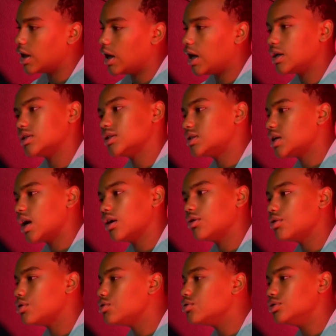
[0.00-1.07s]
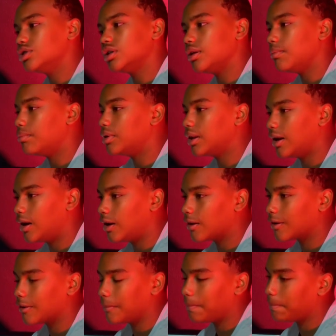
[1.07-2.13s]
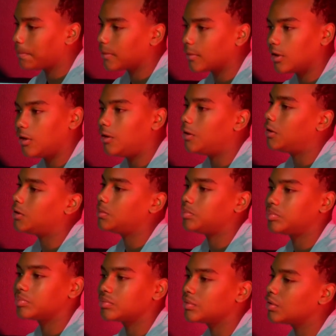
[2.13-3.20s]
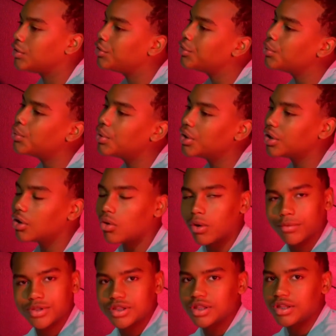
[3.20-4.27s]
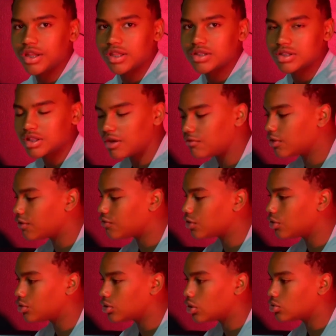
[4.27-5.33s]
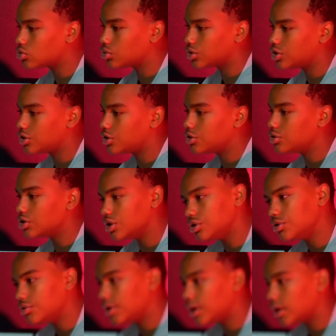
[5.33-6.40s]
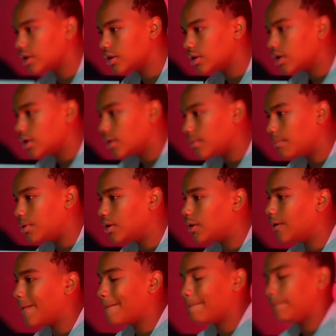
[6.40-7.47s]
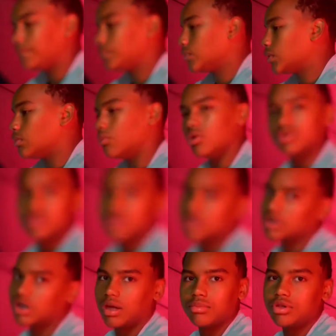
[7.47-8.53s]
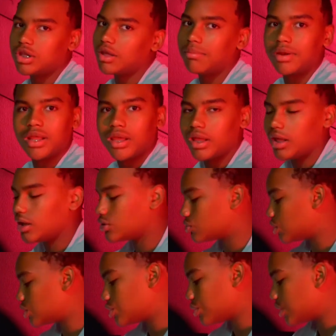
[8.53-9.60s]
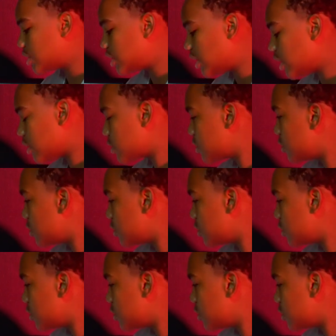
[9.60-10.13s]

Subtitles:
As a tackle, you usually block. You would go up to the next level if your coach wants you to usually do that, but most of the time you're keeping that edge rusher intact.